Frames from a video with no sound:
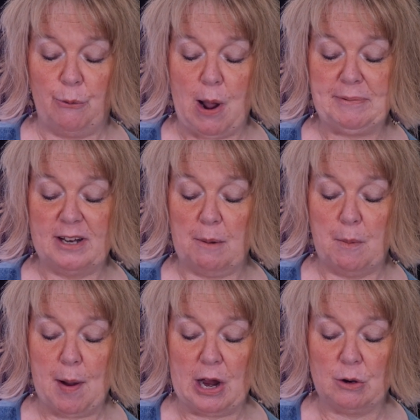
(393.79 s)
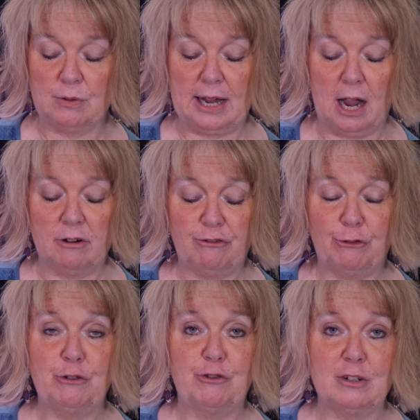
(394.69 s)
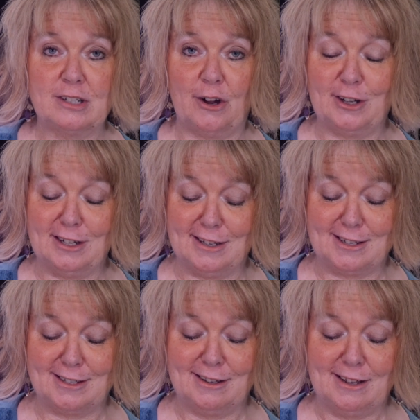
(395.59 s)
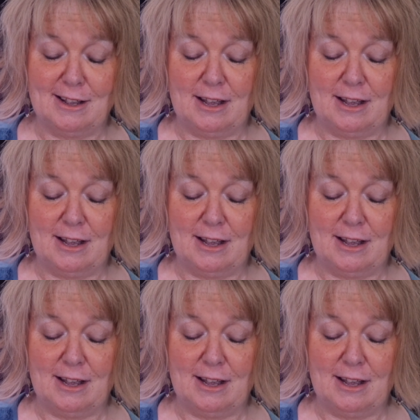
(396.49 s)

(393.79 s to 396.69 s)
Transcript: wrapped up in my own unfruitful darkness.